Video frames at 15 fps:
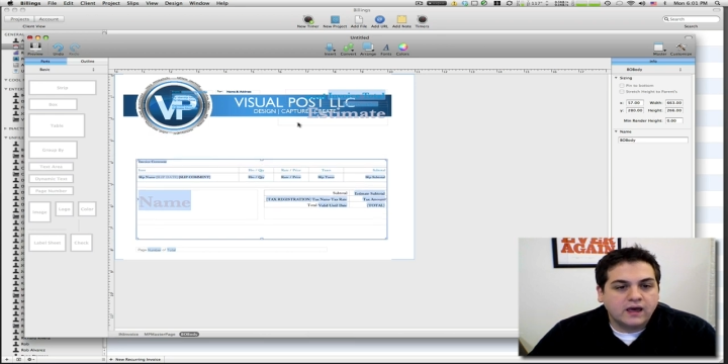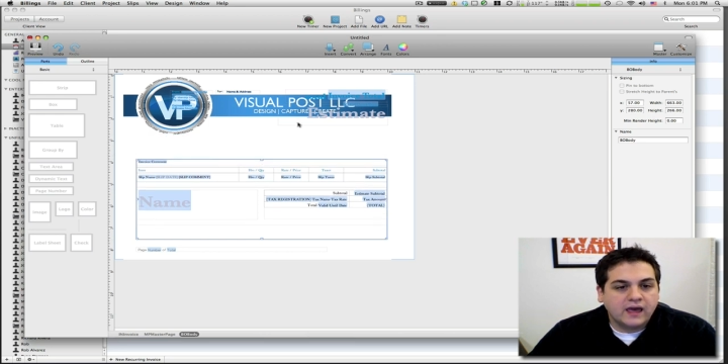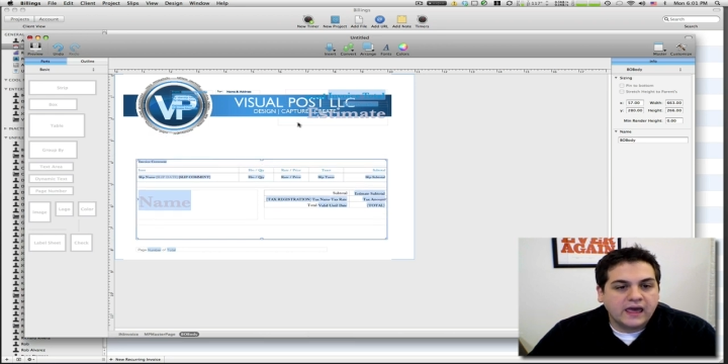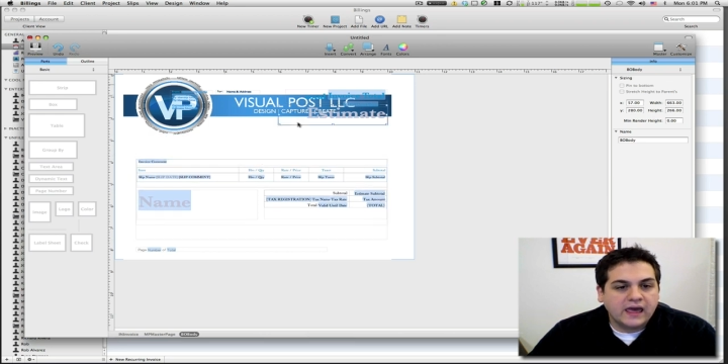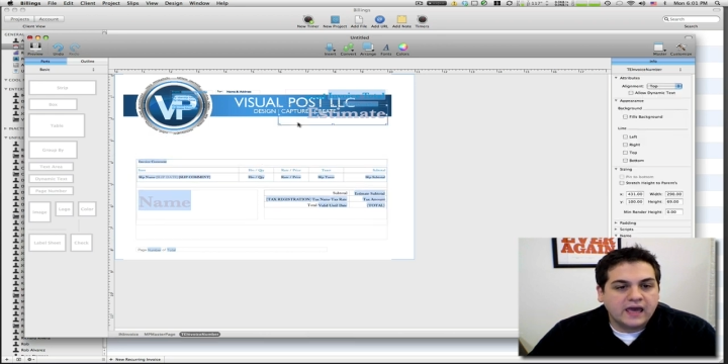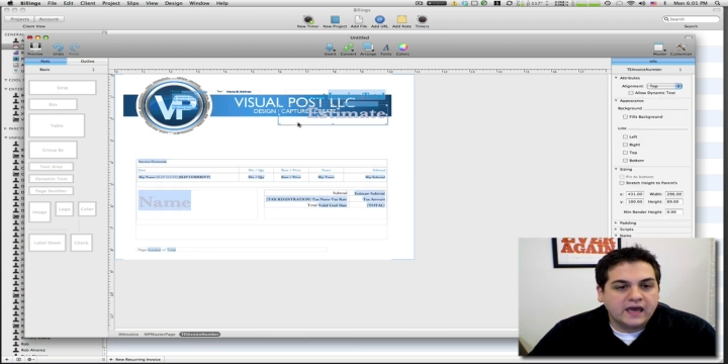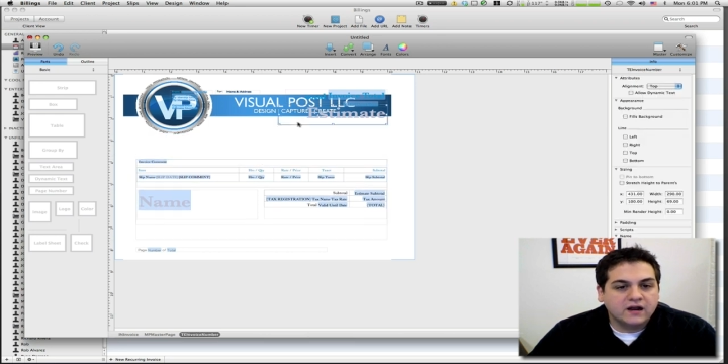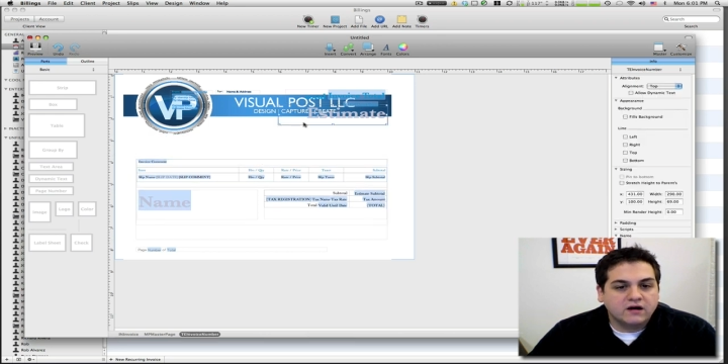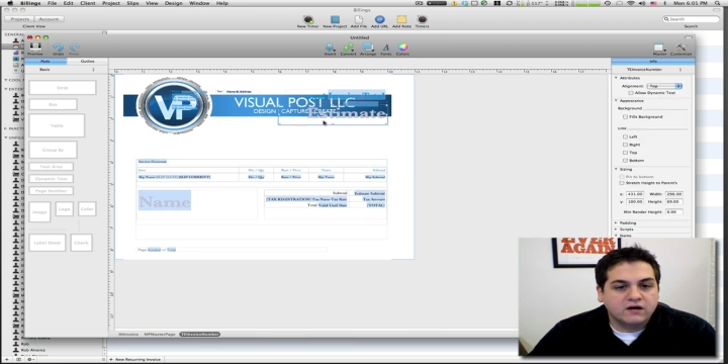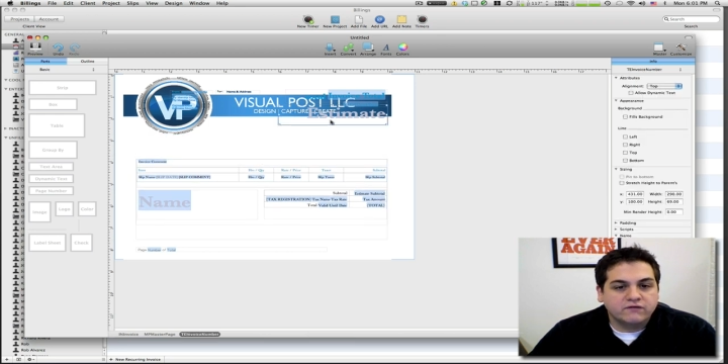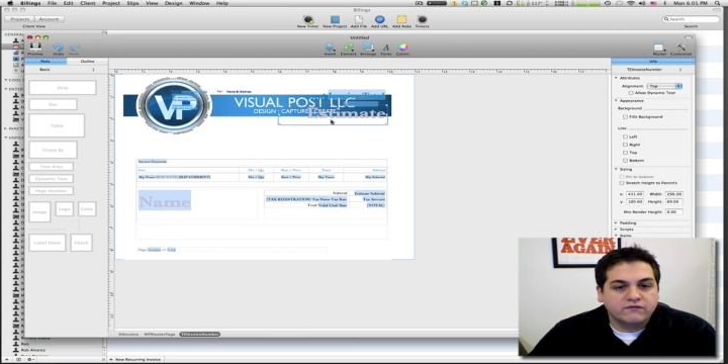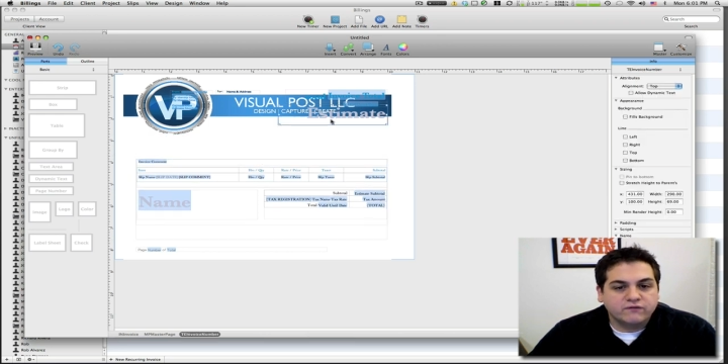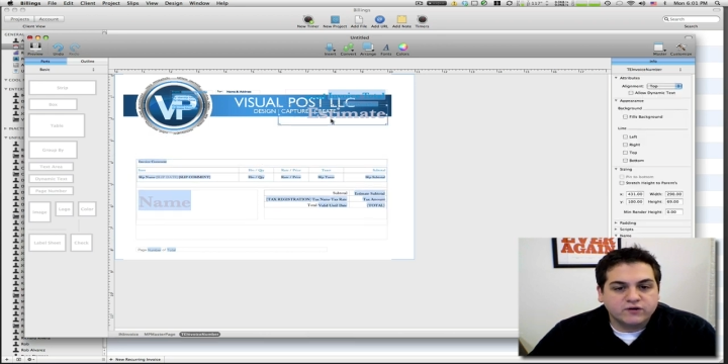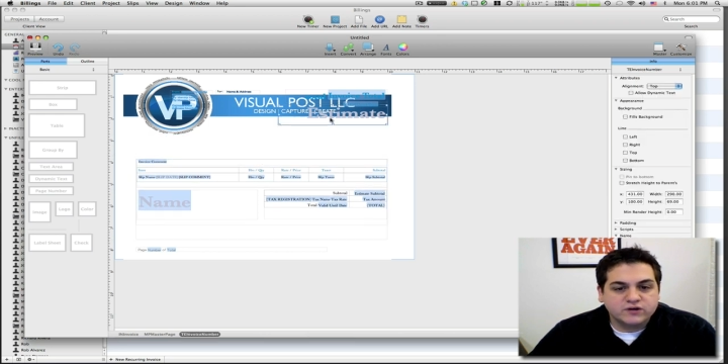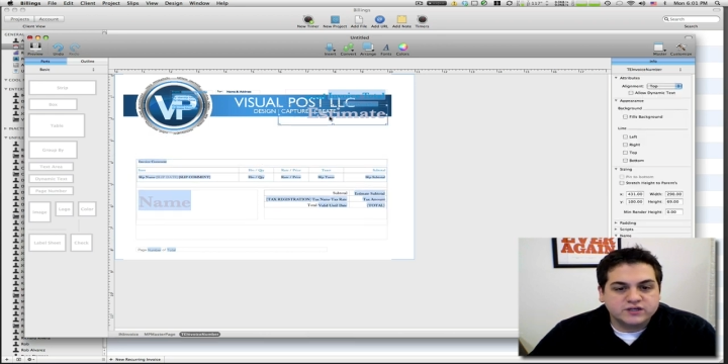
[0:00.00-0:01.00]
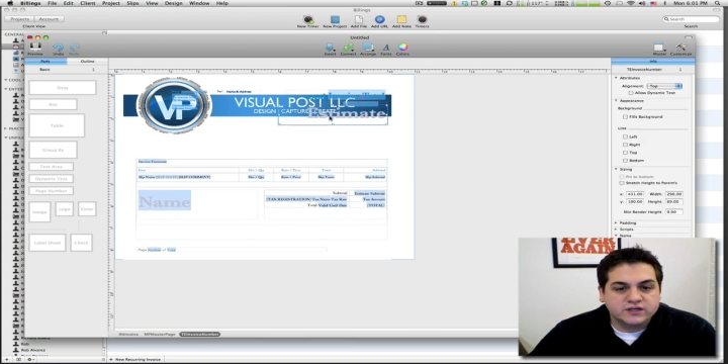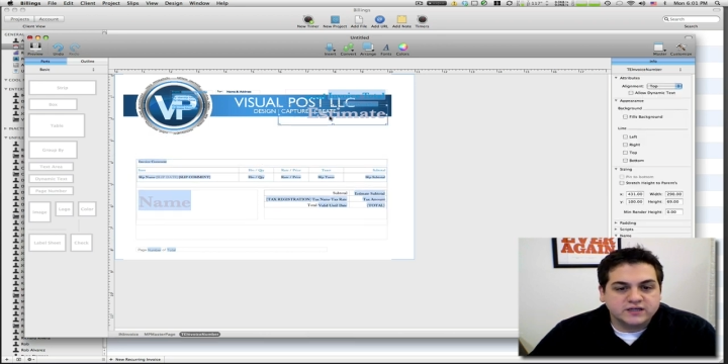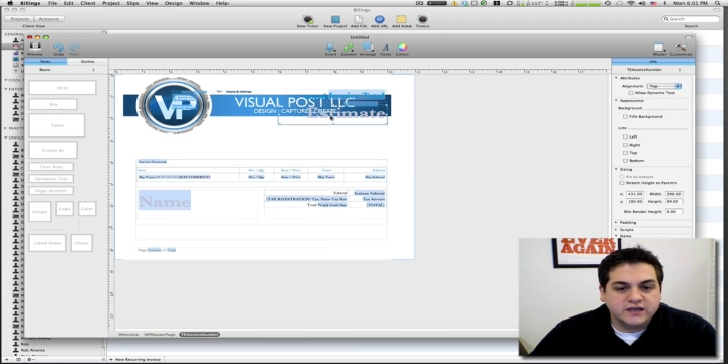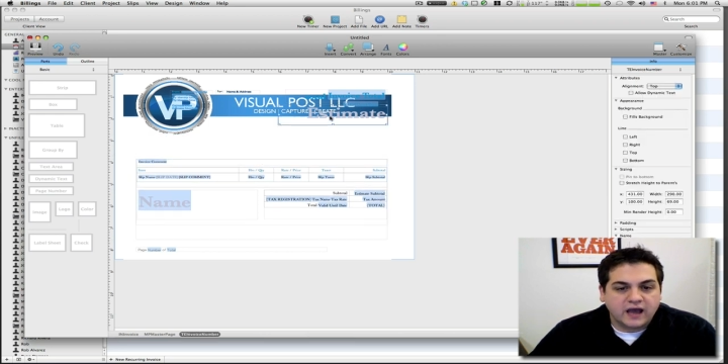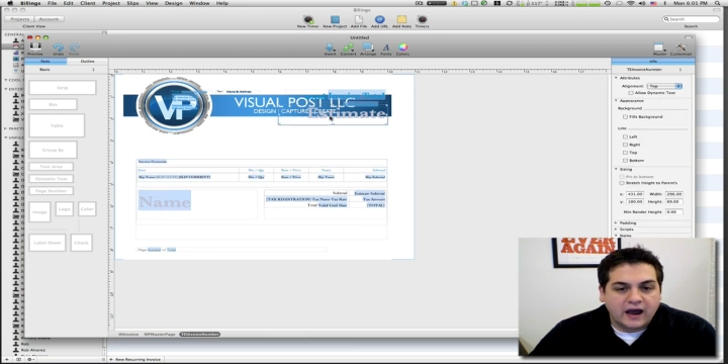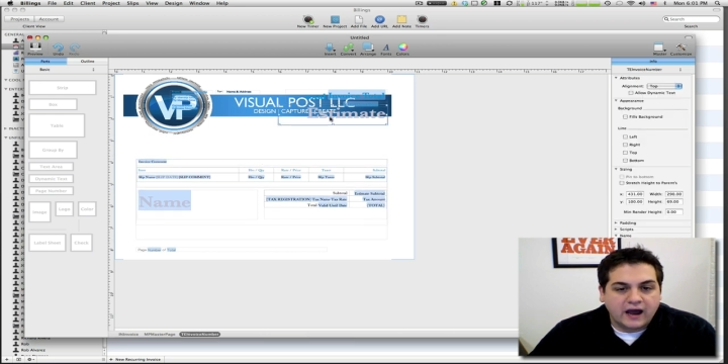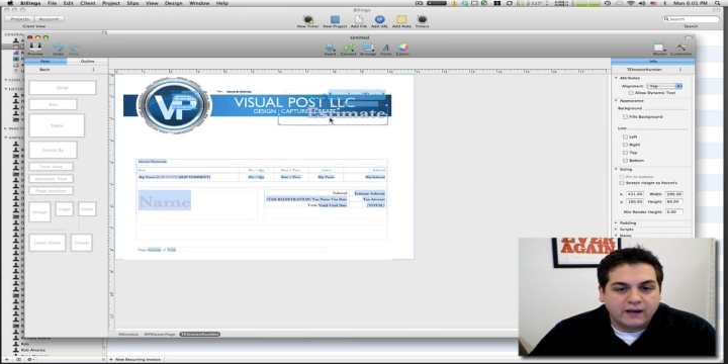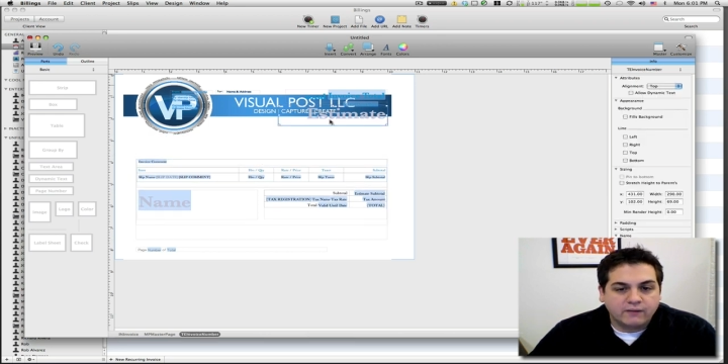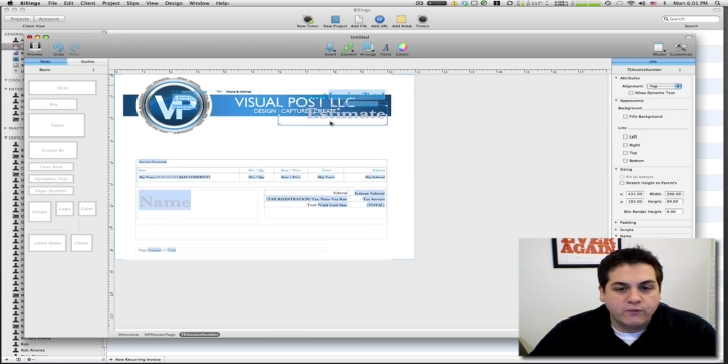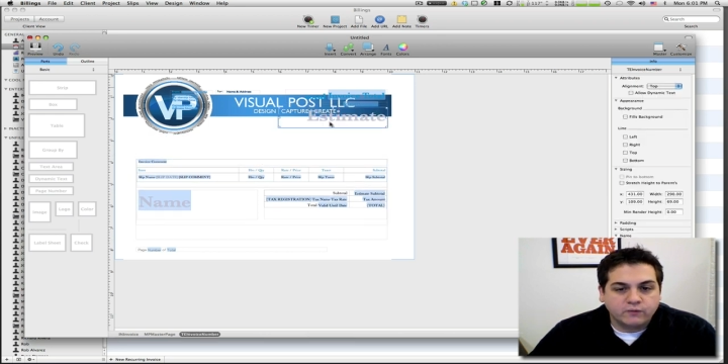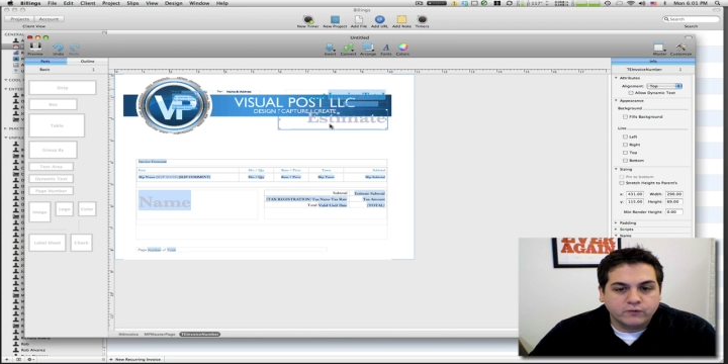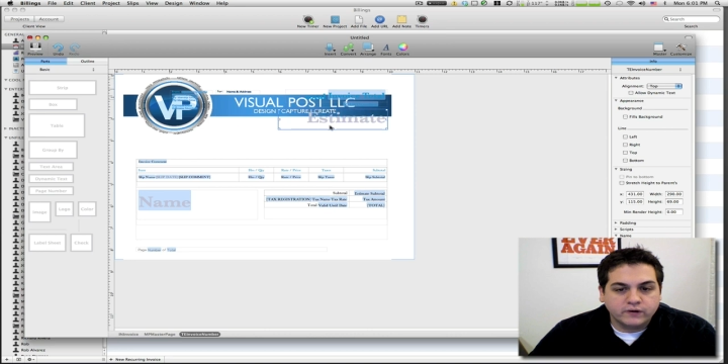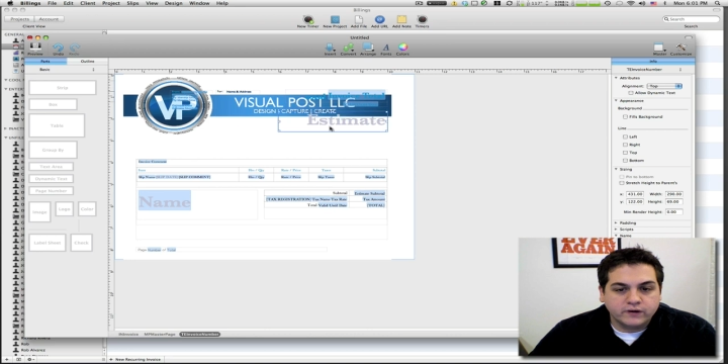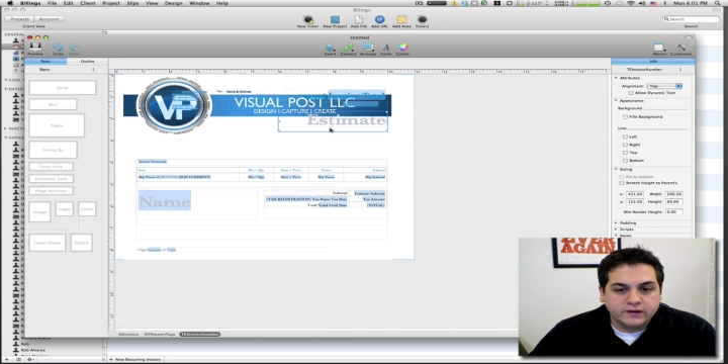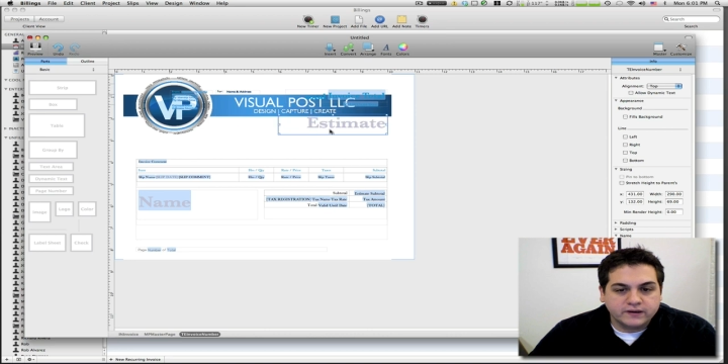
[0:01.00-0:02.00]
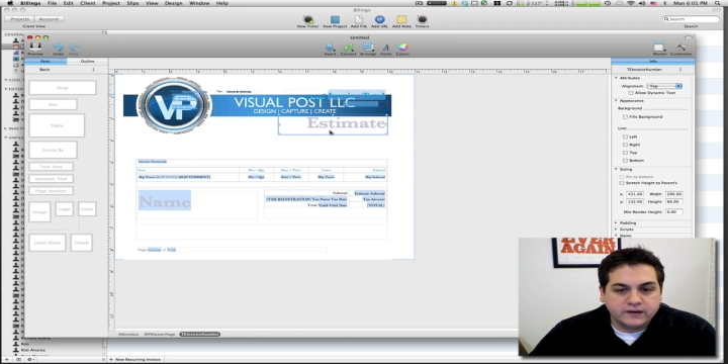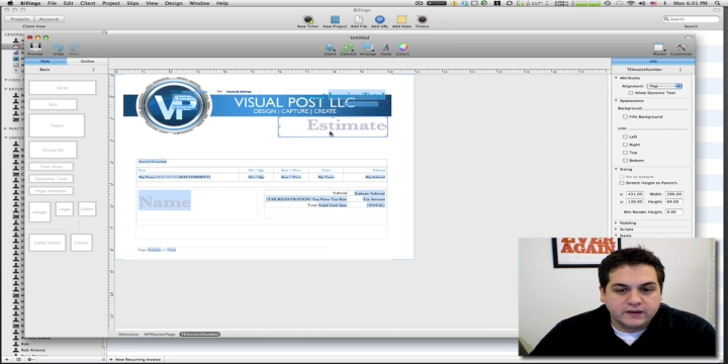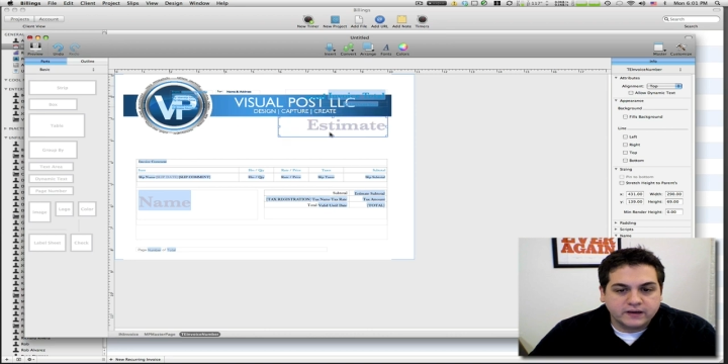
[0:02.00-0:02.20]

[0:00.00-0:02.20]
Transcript: And unfortunately, I would